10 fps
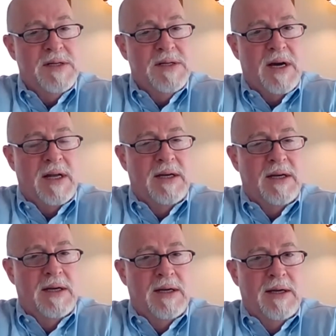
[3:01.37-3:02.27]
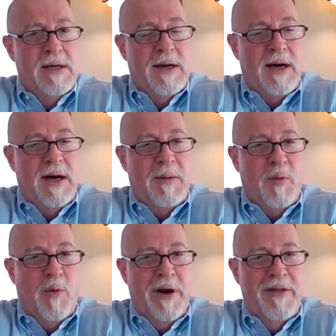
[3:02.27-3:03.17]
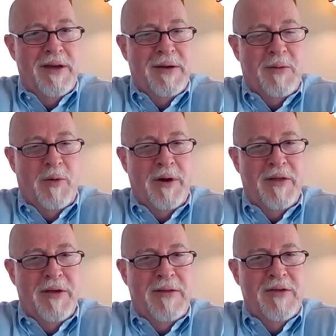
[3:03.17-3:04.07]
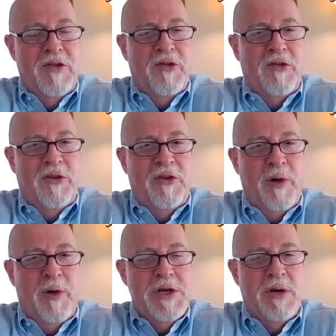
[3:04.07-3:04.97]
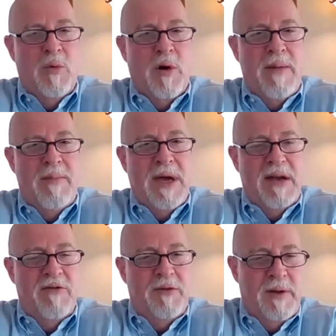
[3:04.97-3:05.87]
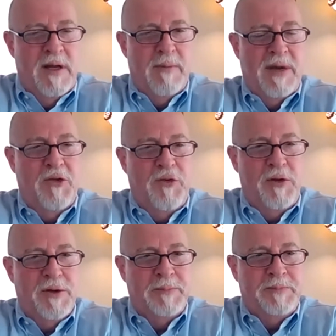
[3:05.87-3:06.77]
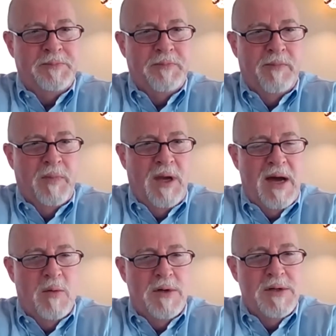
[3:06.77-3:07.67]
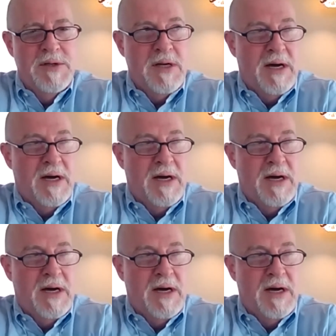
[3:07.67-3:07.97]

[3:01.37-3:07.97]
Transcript: done. One of the, and this is a situation where I met Foley and Mansfield. I was